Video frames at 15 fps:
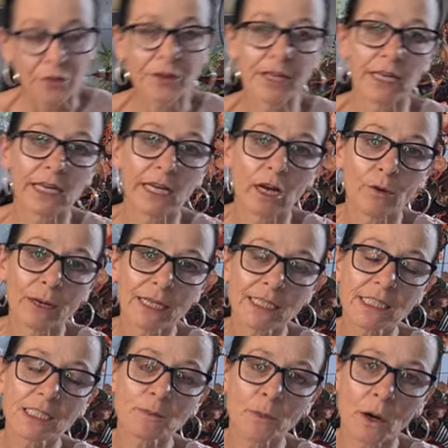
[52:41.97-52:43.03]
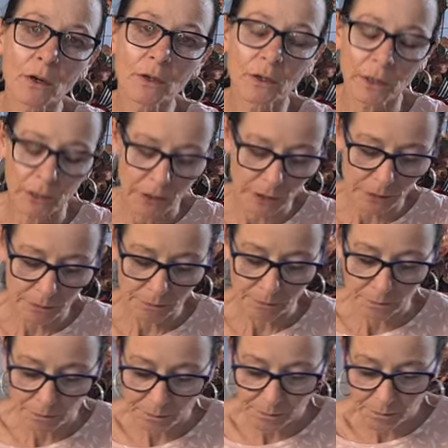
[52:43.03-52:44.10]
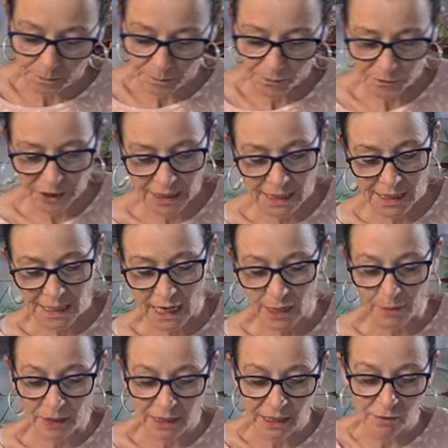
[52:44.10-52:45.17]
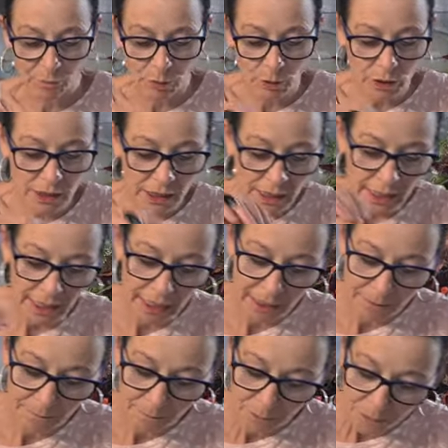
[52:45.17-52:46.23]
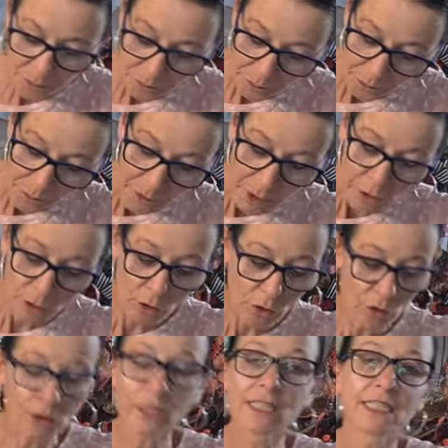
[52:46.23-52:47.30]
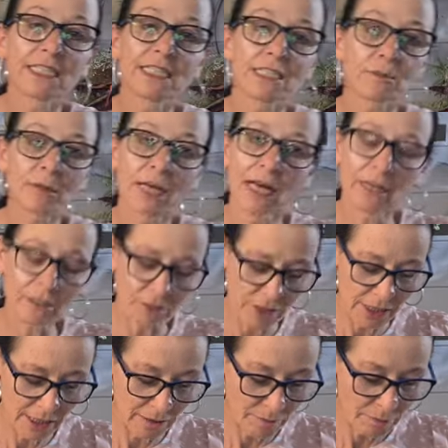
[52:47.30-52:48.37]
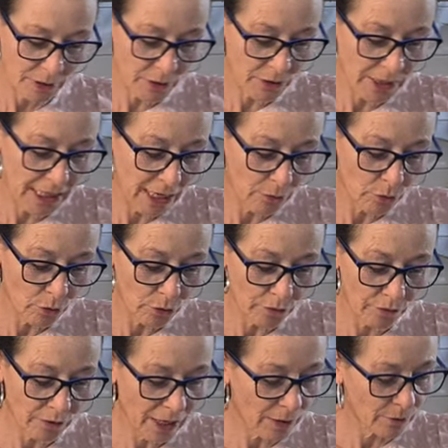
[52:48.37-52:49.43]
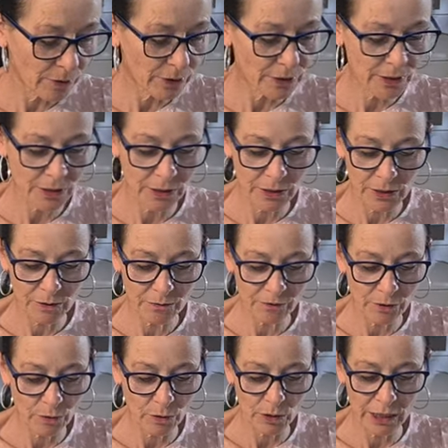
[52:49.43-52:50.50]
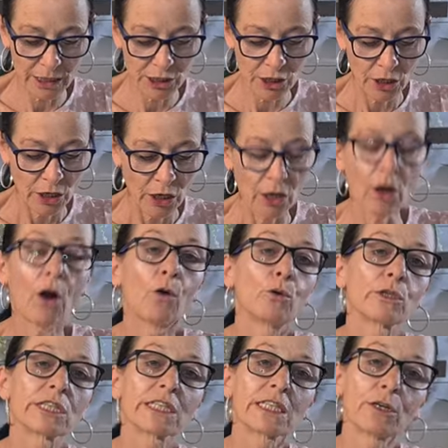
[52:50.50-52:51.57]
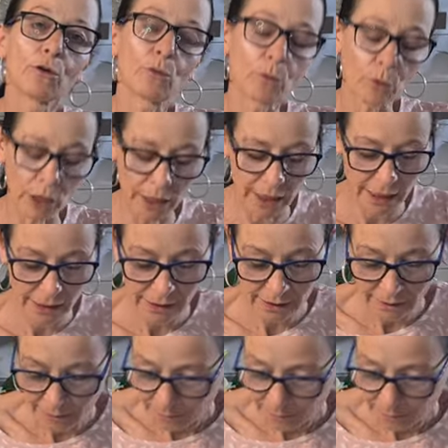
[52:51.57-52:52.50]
The Oasis pot fix tape that I put in no longer needs to be held in because now all the flowers and the foliage are holding it upright.